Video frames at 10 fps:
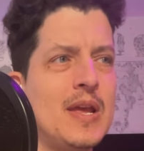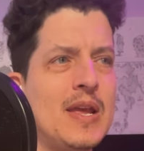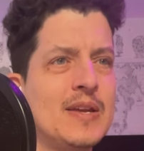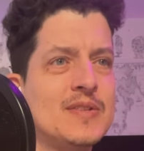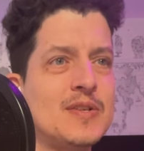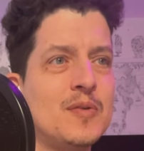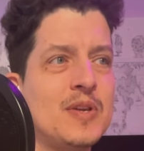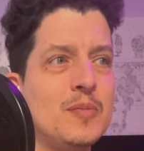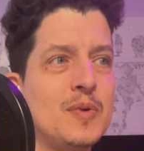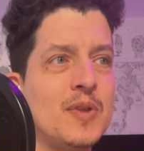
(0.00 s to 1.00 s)
And so he
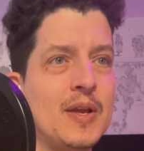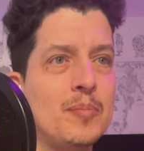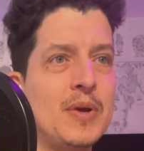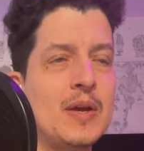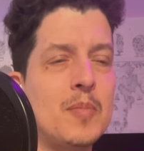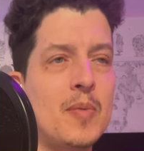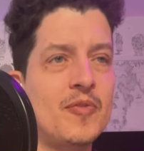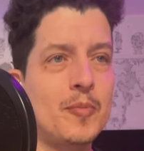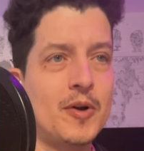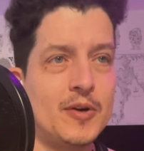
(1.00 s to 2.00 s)
would like pick him up
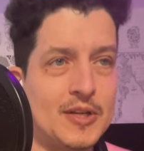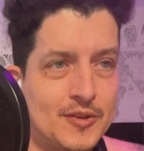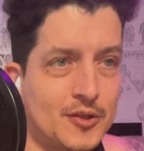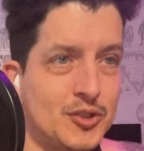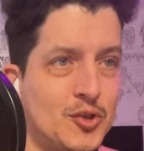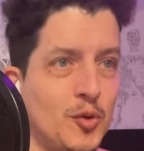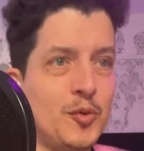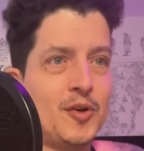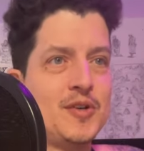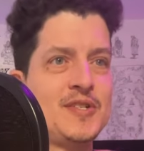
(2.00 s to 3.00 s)
from underneath the
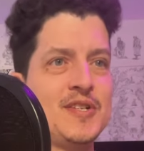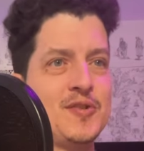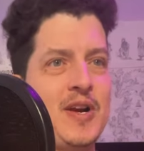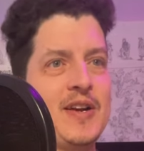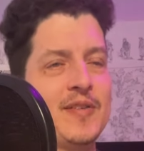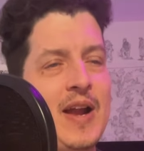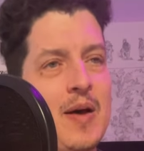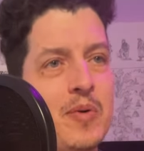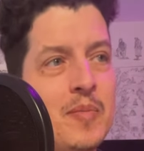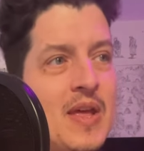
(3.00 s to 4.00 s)
shoulders and try to
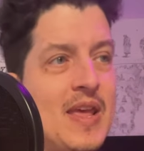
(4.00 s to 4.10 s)
grab him.